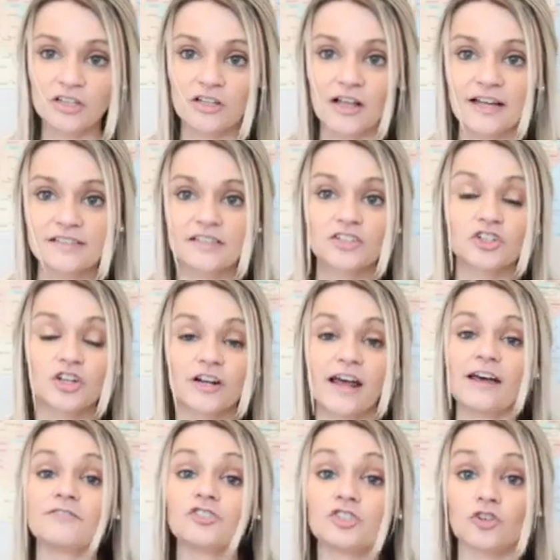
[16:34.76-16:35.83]
the classics, you're gonna
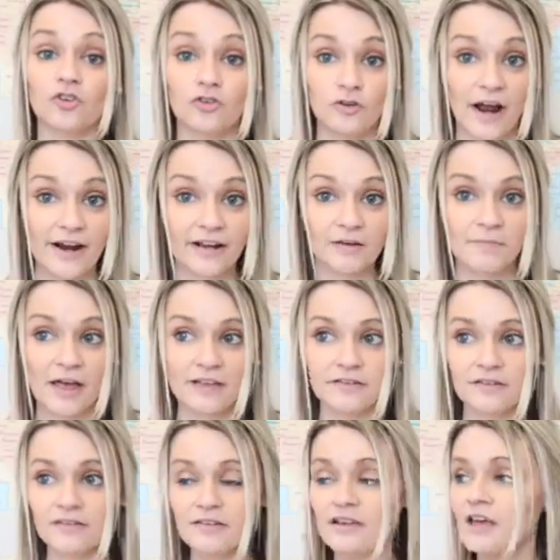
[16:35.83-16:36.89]
have Socratic
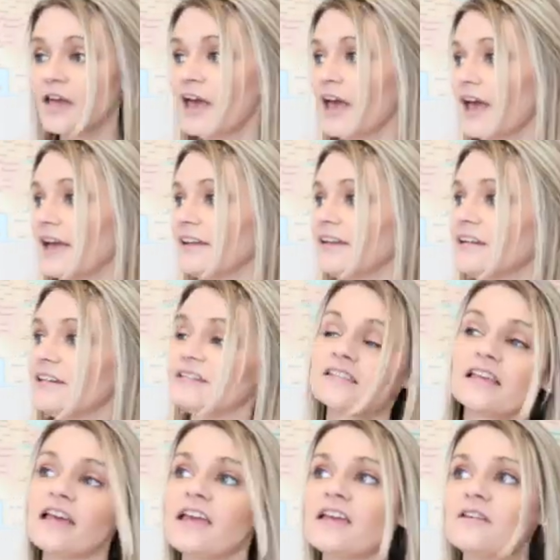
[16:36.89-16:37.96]
method, and
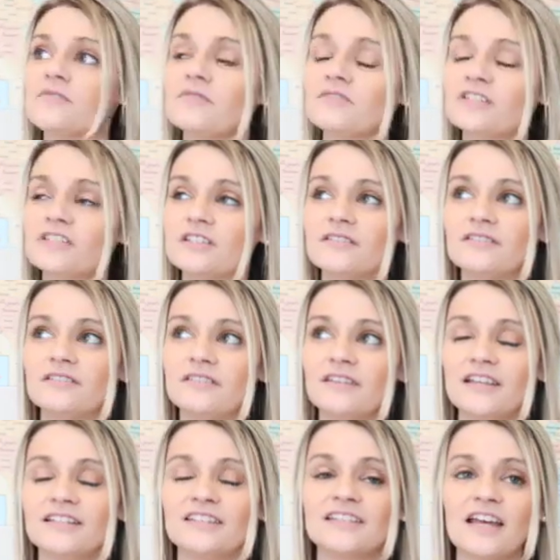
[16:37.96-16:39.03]

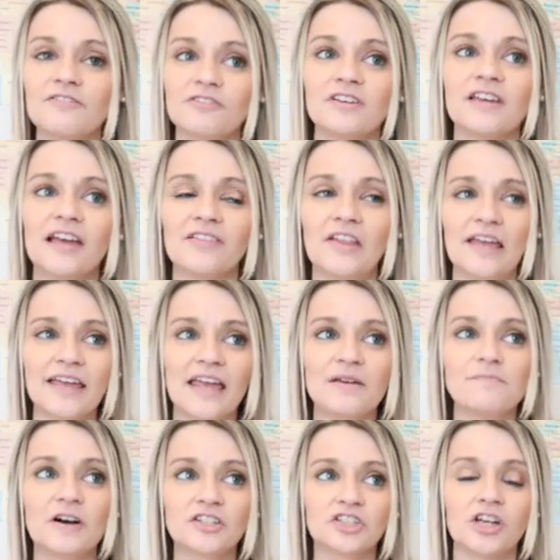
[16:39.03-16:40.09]
it's definitely like a
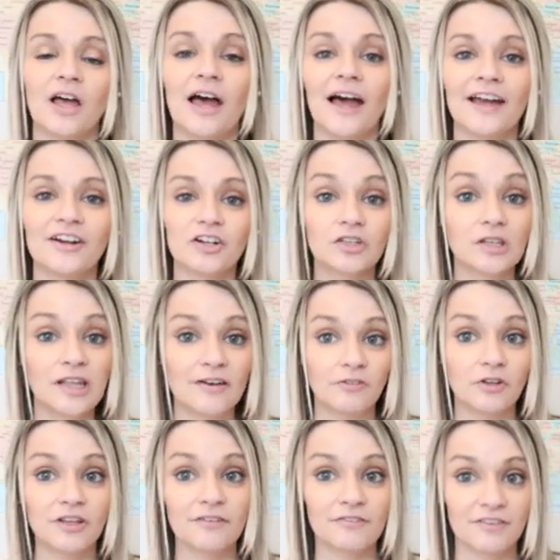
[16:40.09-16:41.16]
much higher
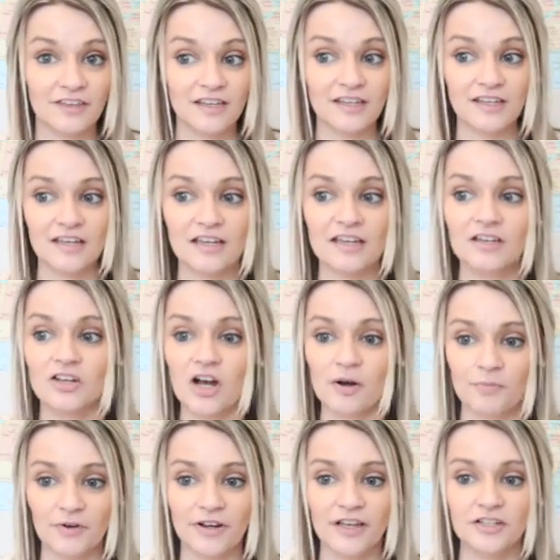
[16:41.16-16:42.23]
level of thinking and
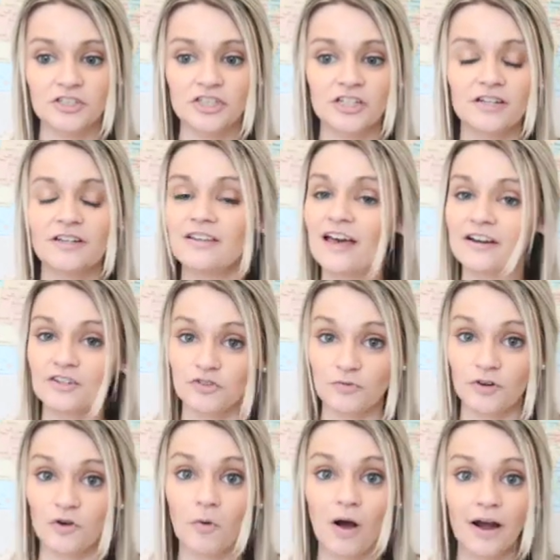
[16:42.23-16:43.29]
comprehension that is
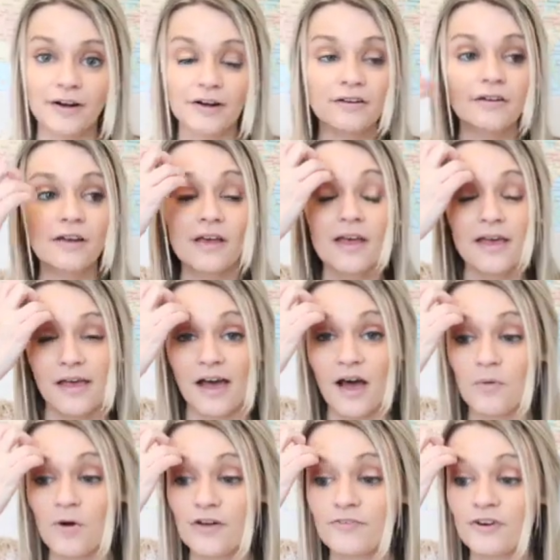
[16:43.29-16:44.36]
required.
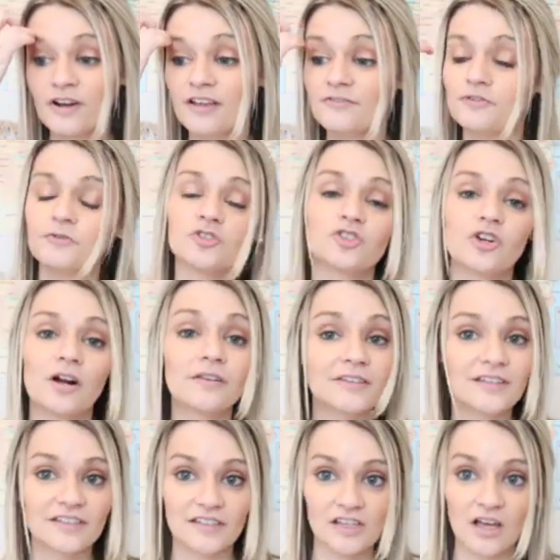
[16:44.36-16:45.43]
However, if you start
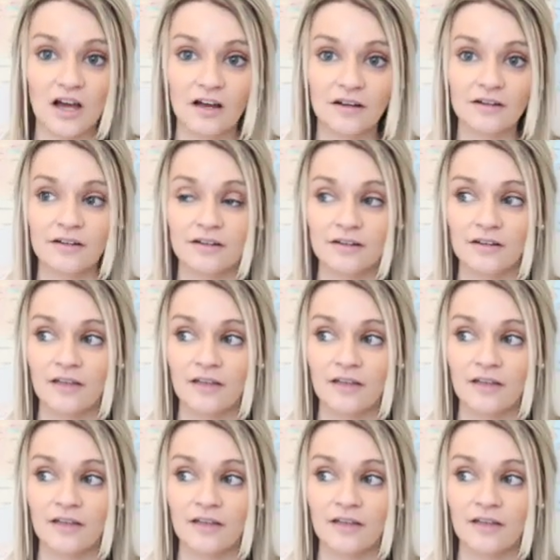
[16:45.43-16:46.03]
this young,